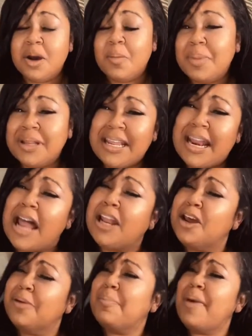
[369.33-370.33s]
But then I
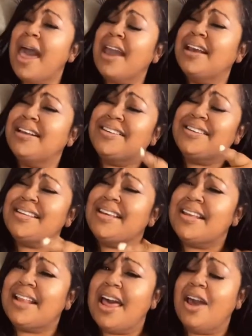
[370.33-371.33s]
look back and
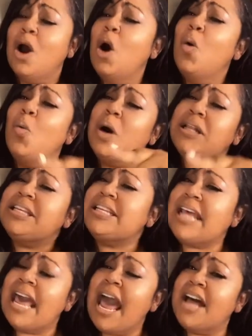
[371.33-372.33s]
see, like, what did
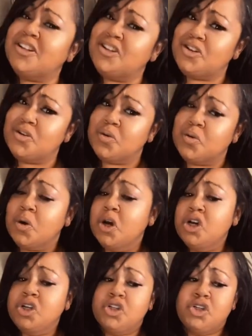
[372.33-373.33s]
they have to do
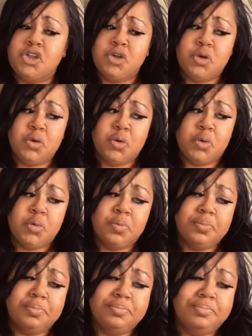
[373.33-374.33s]
to,
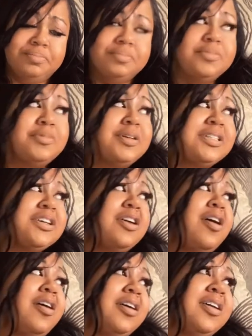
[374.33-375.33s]
what is it
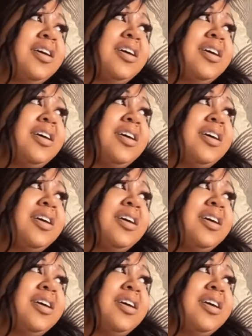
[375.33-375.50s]
called?